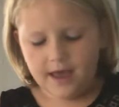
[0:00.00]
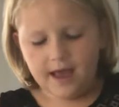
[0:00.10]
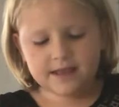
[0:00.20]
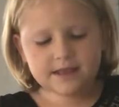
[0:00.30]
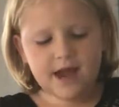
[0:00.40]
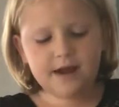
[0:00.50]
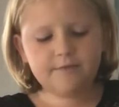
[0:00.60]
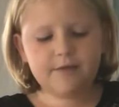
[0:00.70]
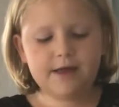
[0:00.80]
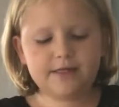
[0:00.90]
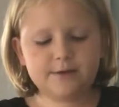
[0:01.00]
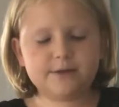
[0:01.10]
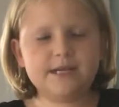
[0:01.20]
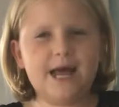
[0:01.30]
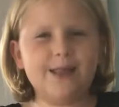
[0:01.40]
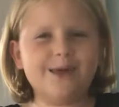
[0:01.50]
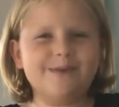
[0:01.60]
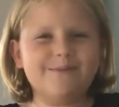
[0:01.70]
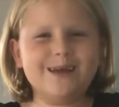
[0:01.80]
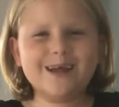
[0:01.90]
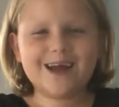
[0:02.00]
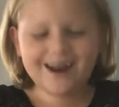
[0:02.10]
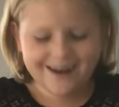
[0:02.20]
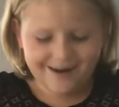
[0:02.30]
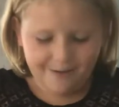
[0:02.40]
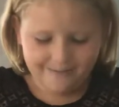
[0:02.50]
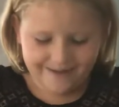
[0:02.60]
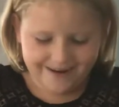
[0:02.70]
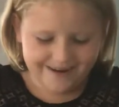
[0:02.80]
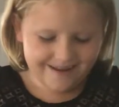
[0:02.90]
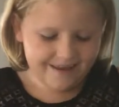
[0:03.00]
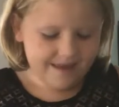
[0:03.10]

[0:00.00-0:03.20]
It's kind of like they're telling me to cut it open.